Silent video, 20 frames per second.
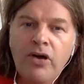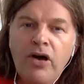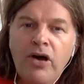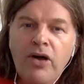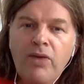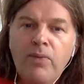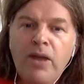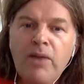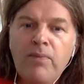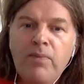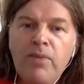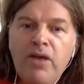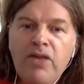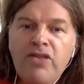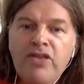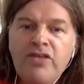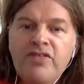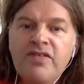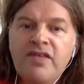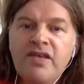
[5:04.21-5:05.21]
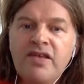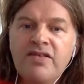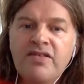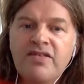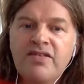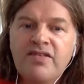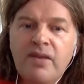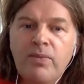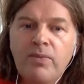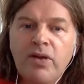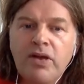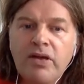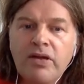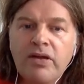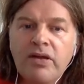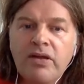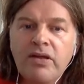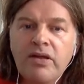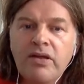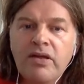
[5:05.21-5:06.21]
on my mother's
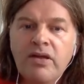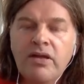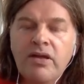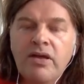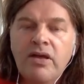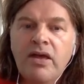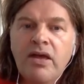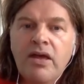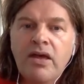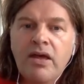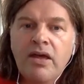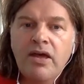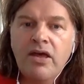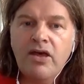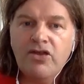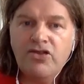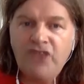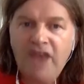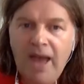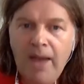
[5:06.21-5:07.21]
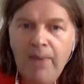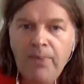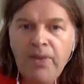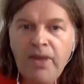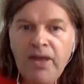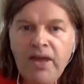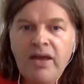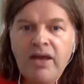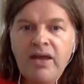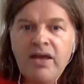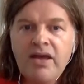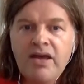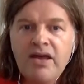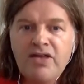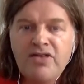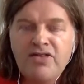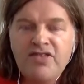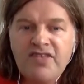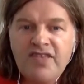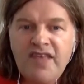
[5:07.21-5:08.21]
stomach, her tapping
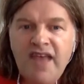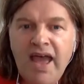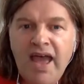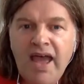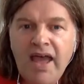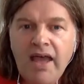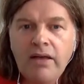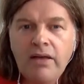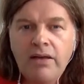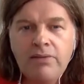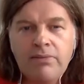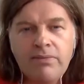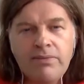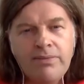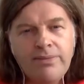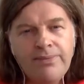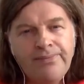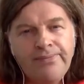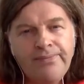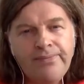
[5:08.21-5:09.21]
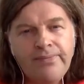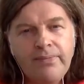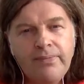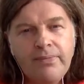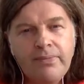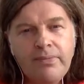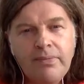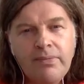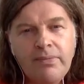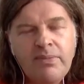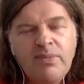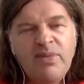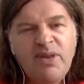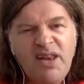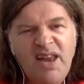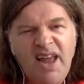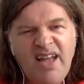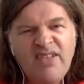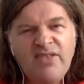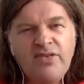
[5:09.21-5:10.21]
and saying,
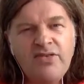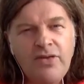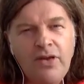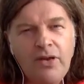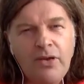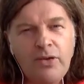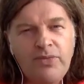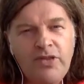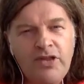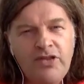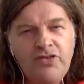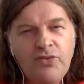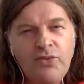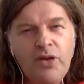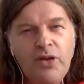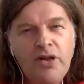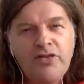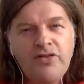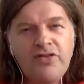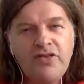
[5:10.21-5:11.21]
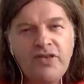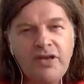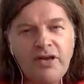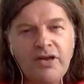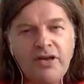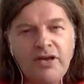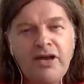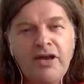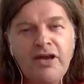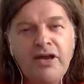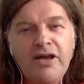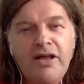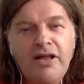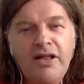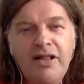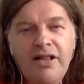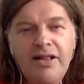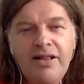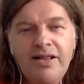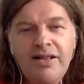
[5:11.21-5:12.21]
"Let's hope this one's a girl."